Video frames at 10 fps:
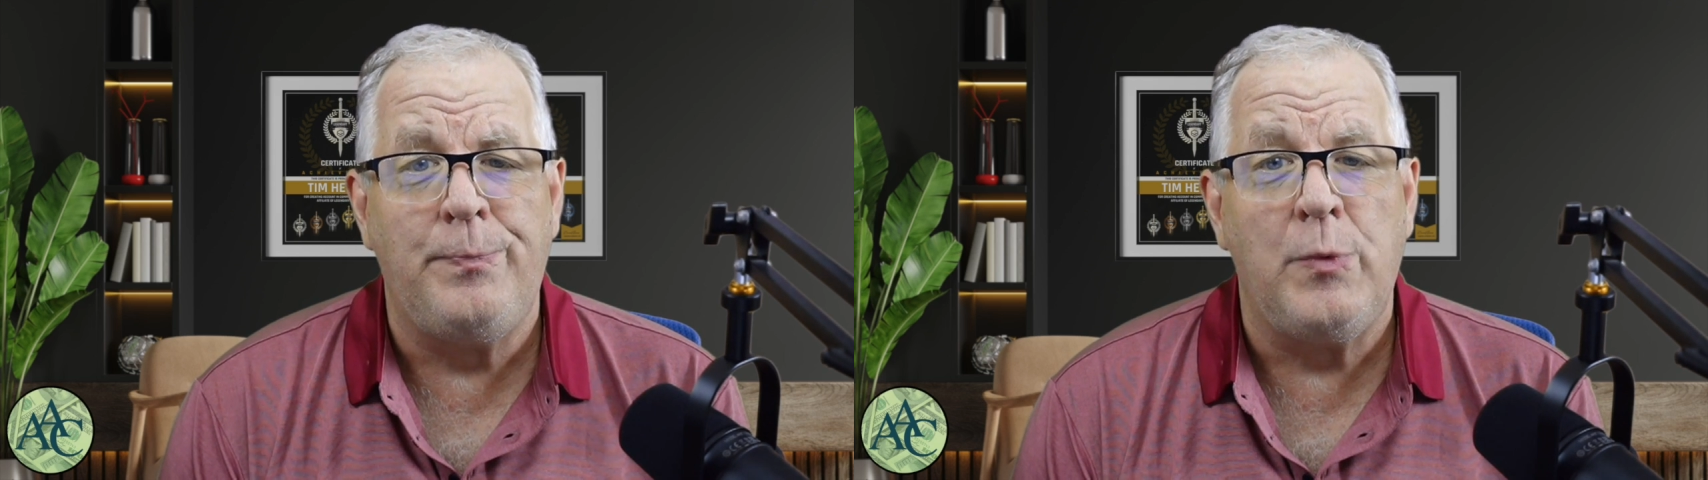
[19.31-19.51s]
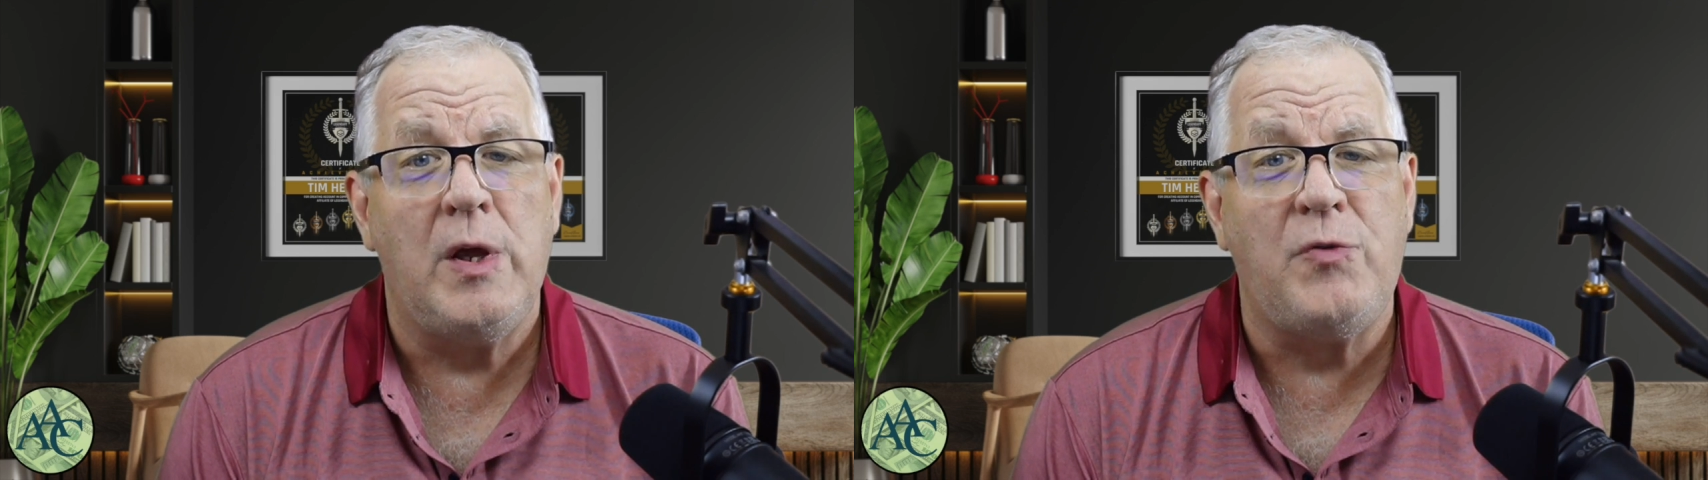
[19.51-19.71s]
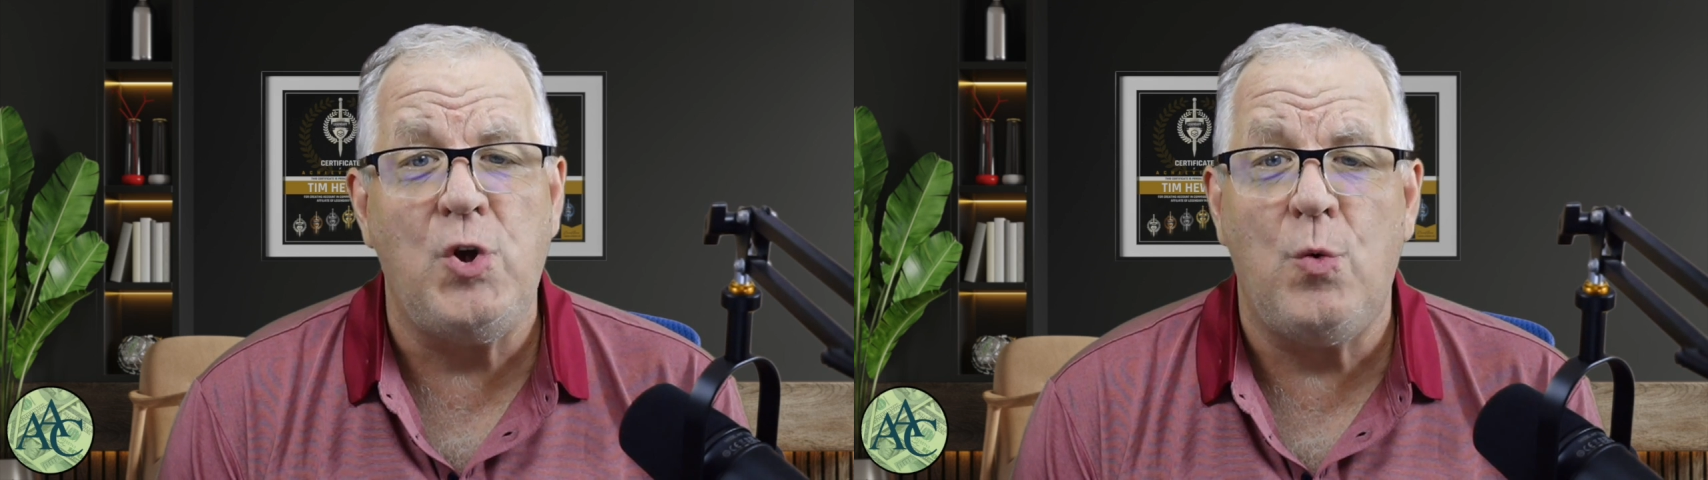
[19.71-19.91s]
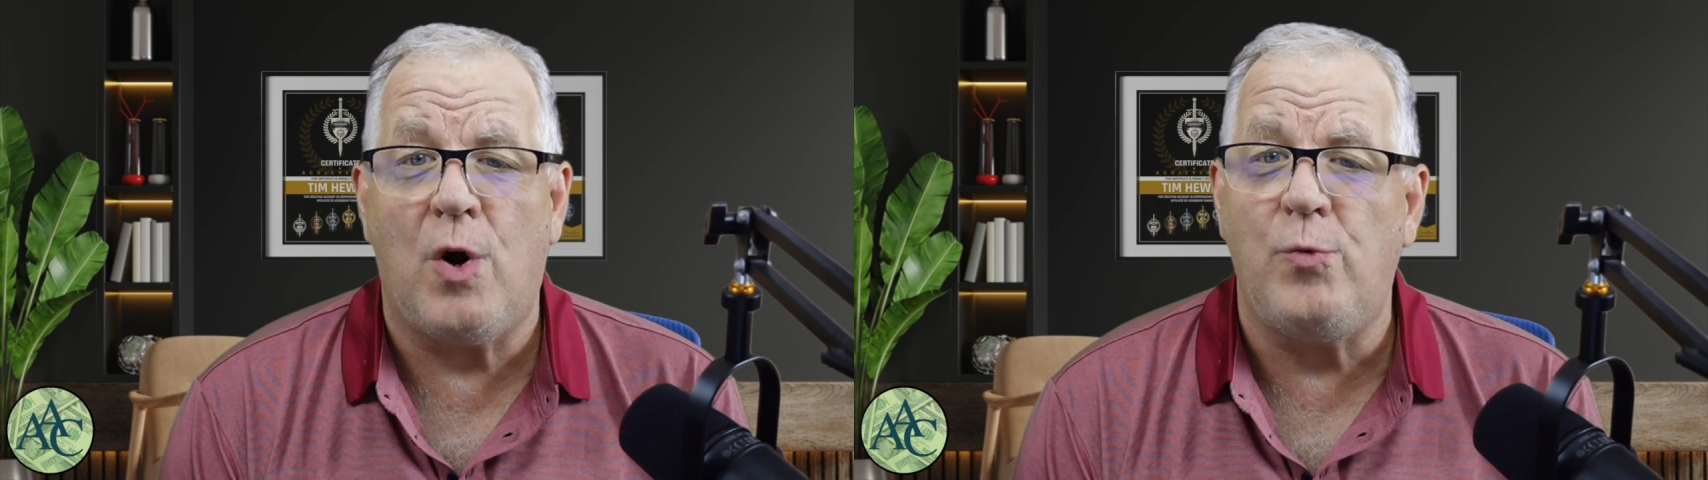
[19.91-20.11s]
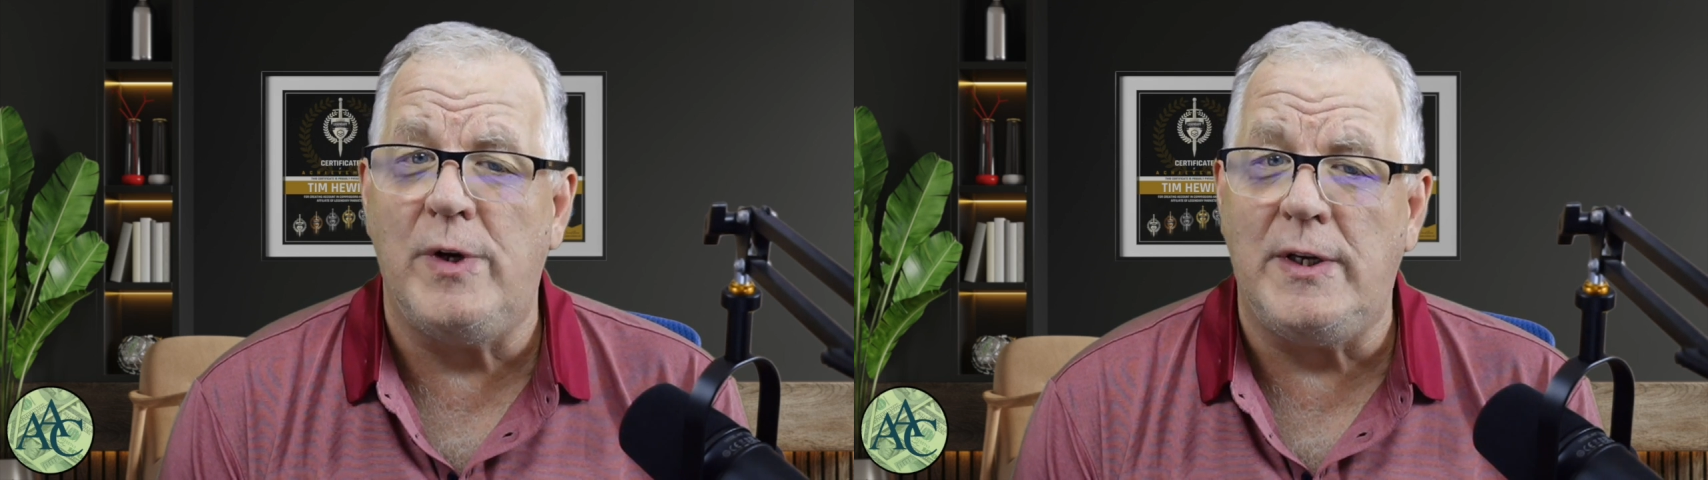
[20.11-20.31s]
If you are
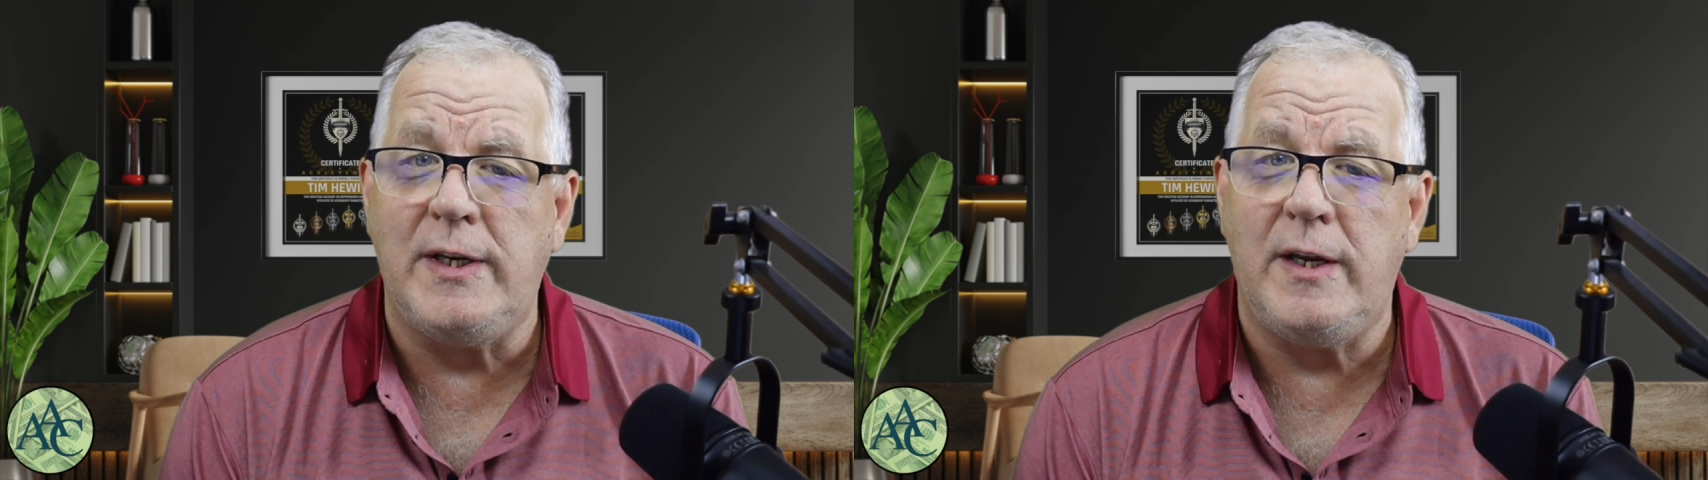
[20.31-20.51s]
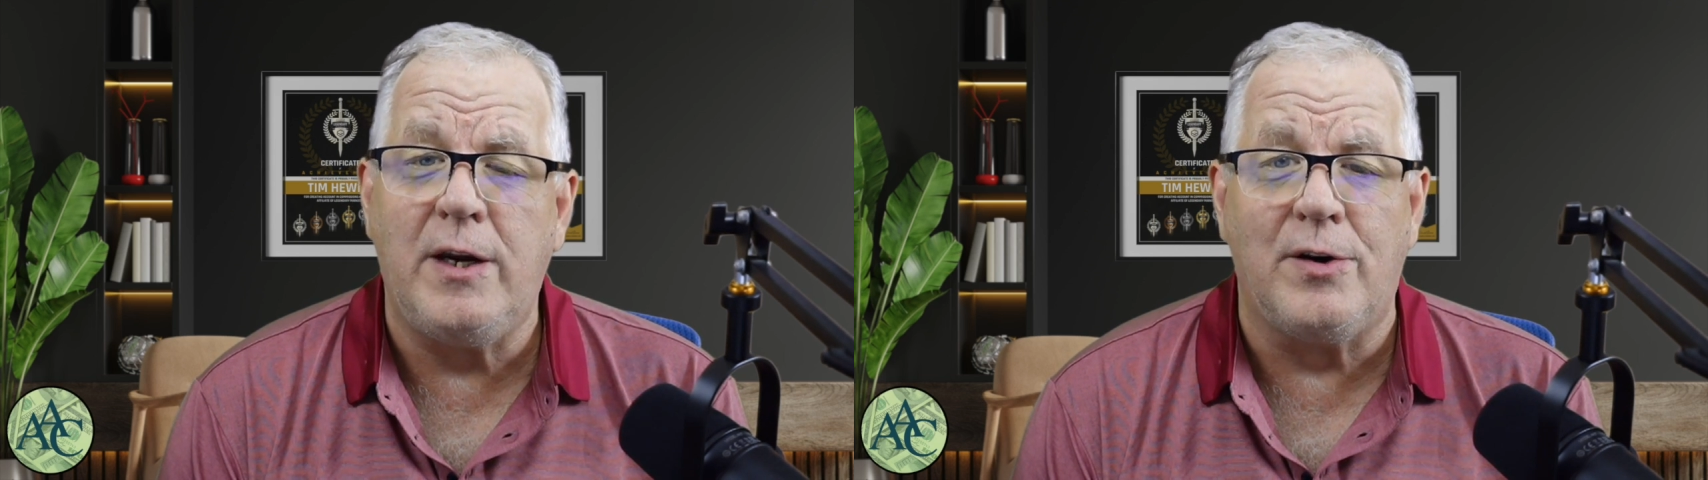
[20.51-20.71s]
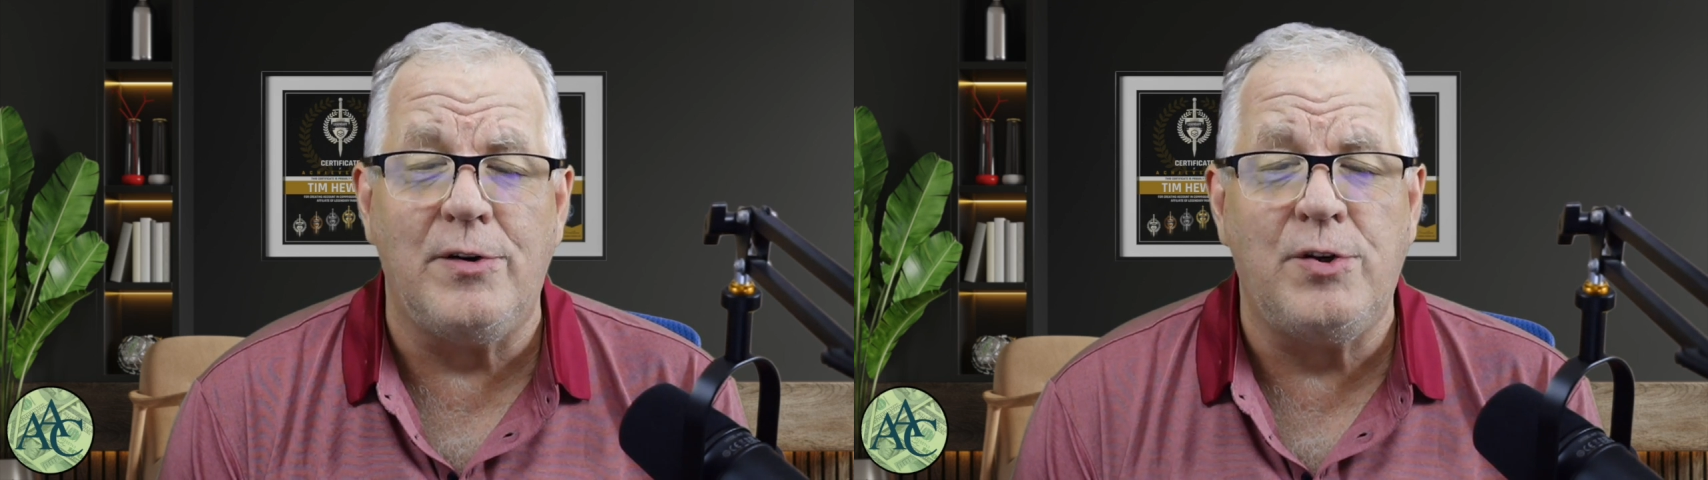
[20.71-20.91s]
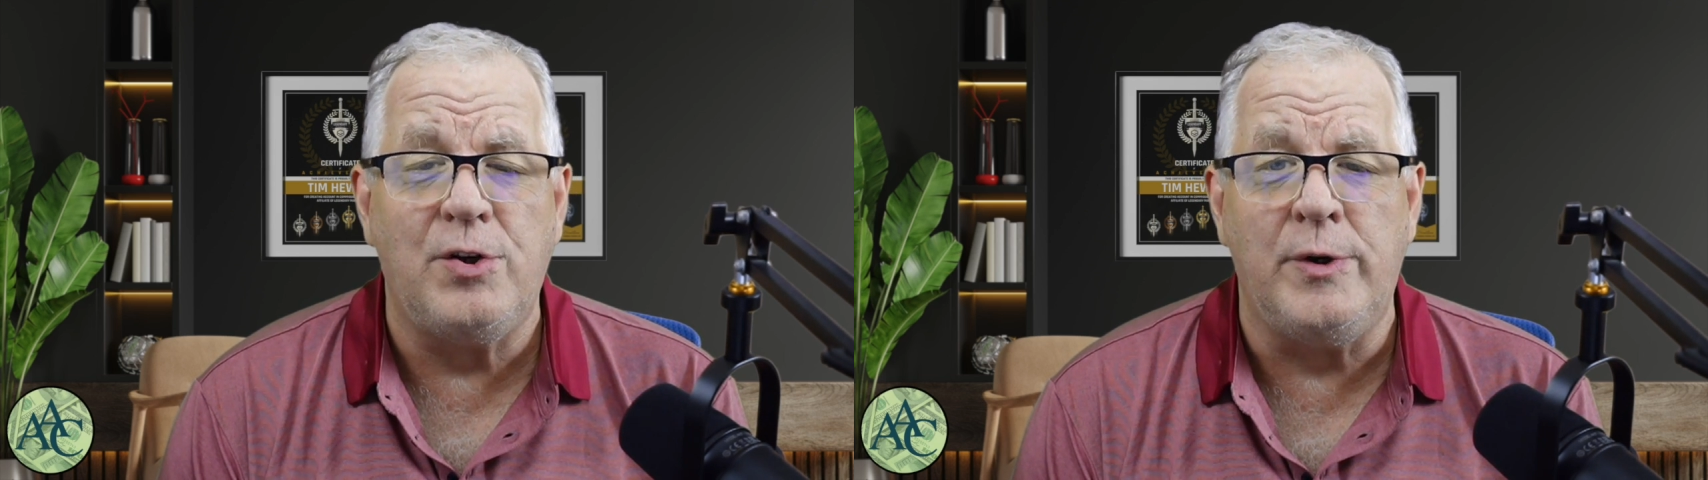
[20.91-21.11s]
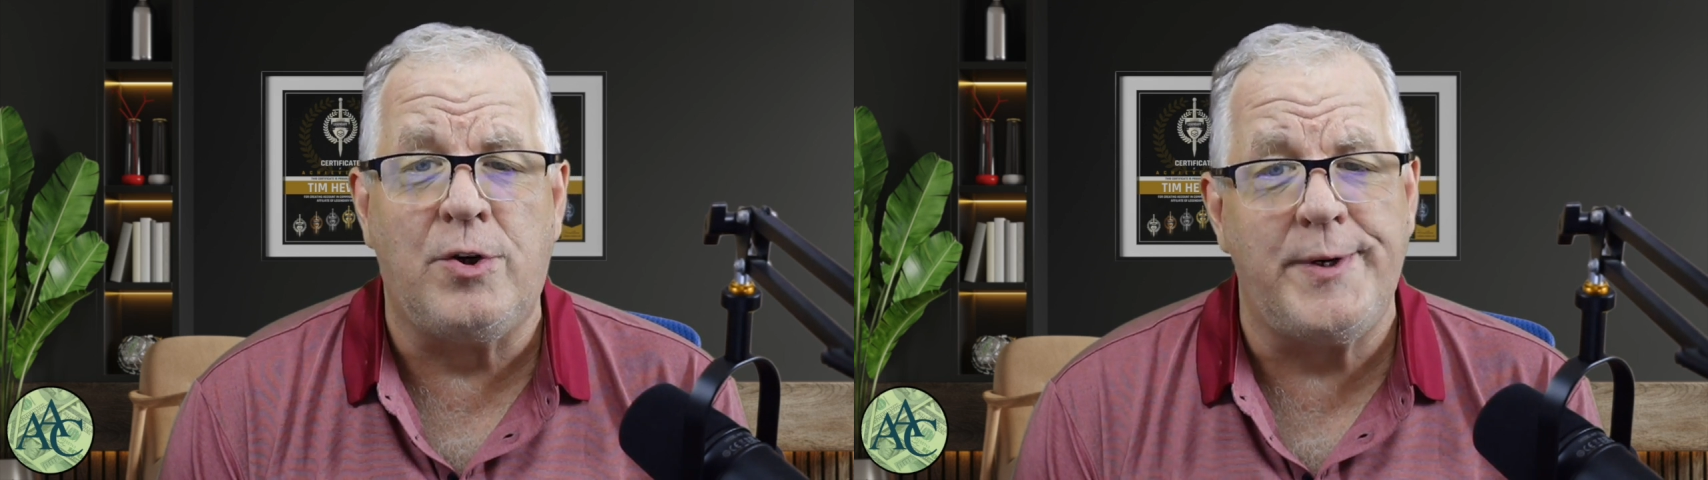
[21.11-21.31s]
really eager to
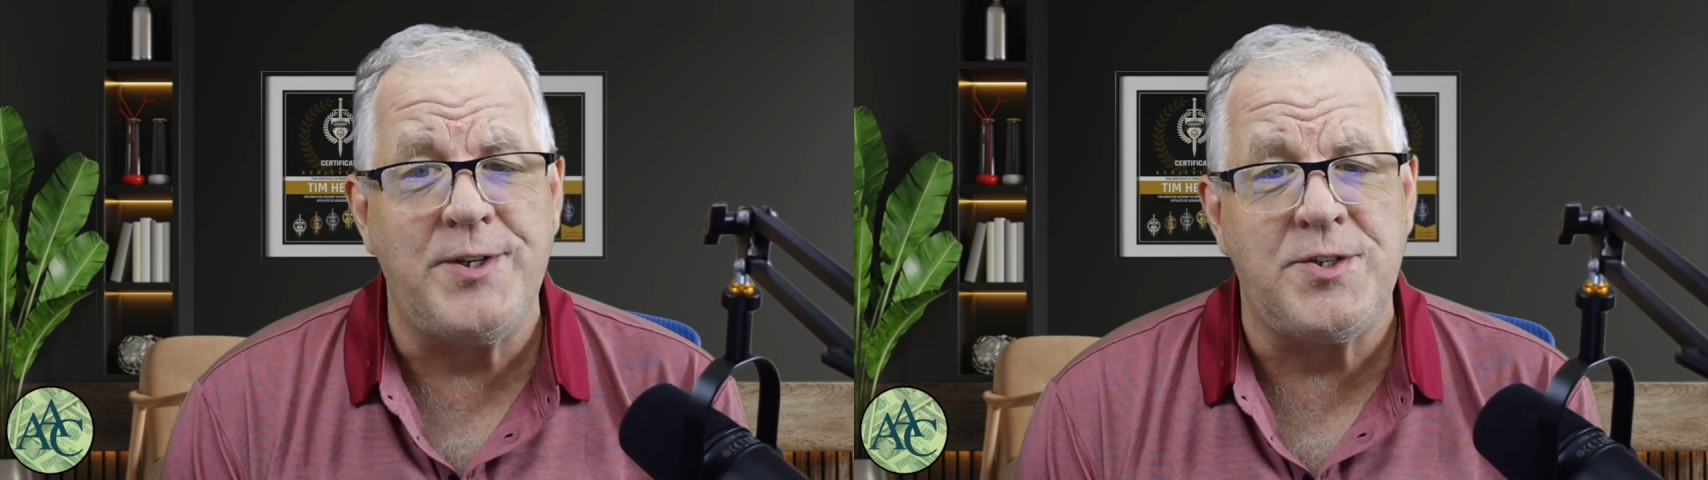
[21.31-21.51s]
increase